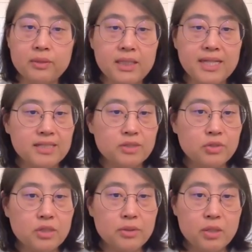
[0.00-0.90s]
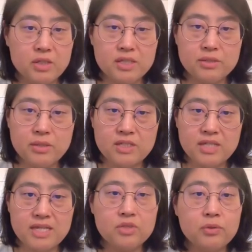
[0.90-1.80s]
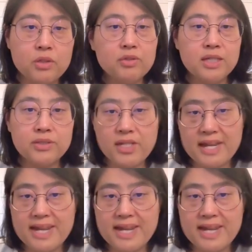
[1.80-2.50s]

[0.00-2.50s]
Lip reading: a pilot group, or a specialized program.